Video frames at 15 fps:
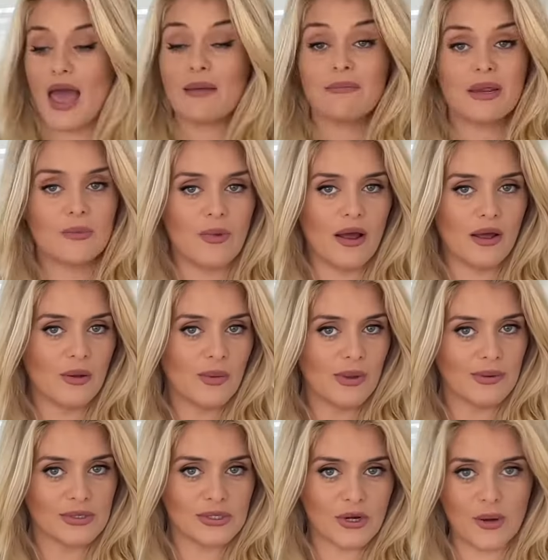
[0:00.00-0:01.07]
And meanwhile, we
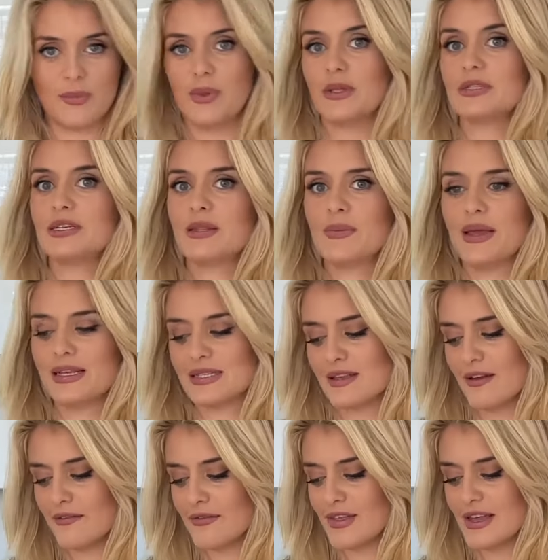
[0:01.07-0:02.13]
will start building the base
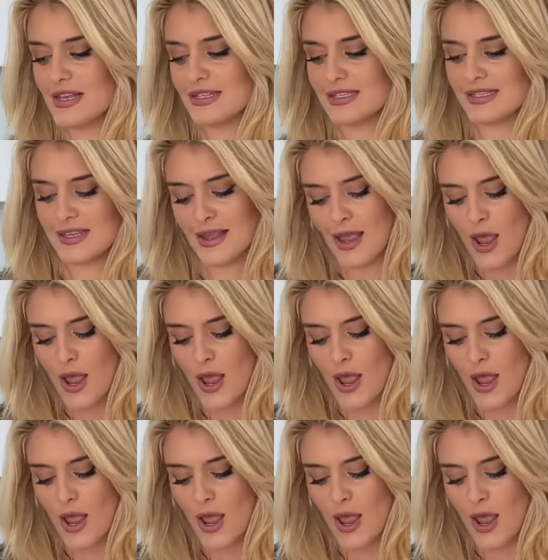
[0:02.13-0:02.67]
of this